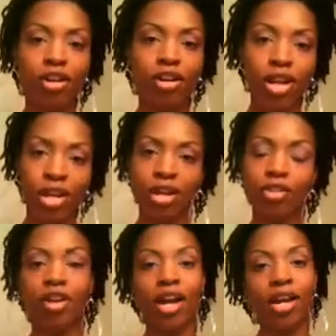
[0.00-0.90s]
her
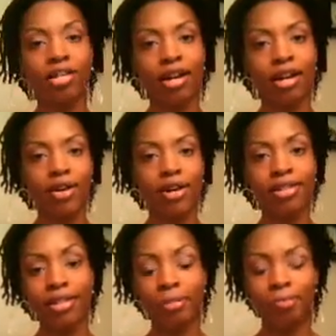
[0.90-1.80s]
and you guys how
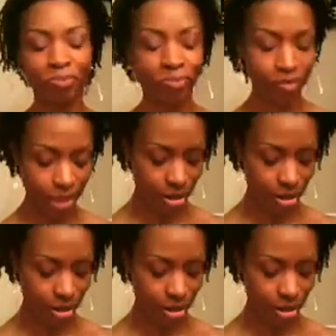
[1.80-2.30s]
I did it.